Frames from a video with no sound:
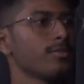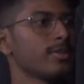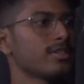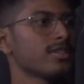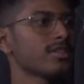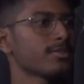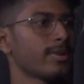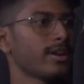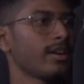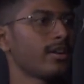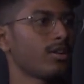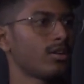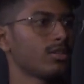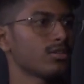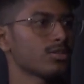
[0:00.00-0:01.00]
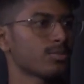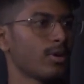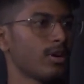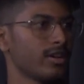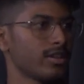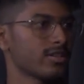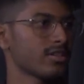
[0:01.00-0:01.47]
businessmen and all those
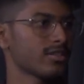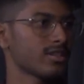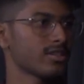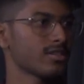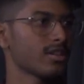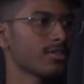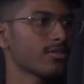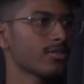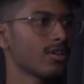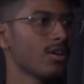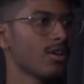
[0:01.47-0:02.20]
politicians and stuff.